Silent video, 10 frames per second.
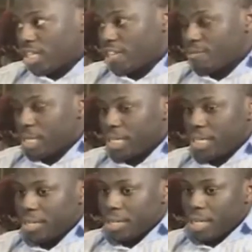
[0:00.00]
I've
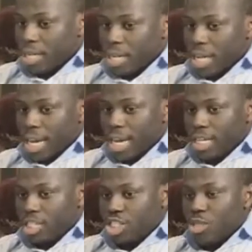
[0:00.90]
been.
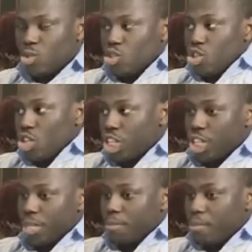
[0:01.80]
I try to
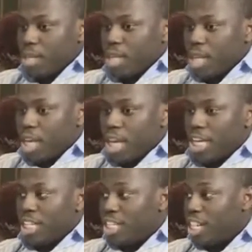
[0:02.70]
study
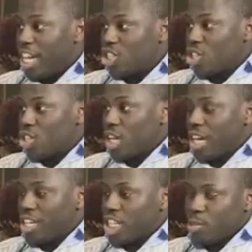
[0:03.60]
the reaction
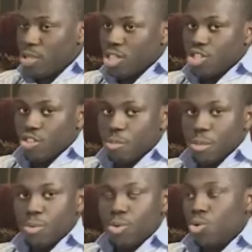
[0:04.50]
and responses of
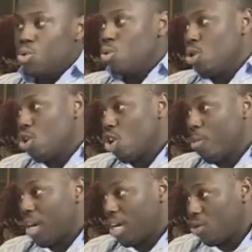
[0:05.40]
people who
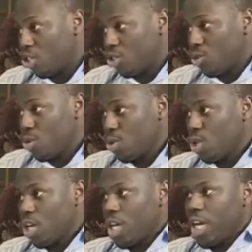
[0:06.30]
come around you
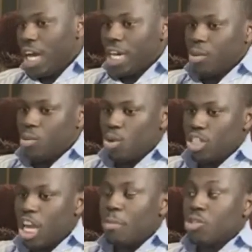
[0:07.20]
and
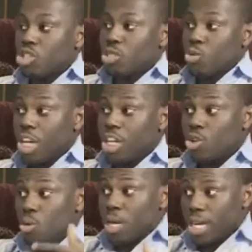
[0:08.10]
what happens when they
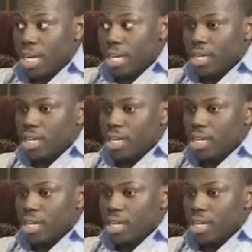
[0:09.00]
go back.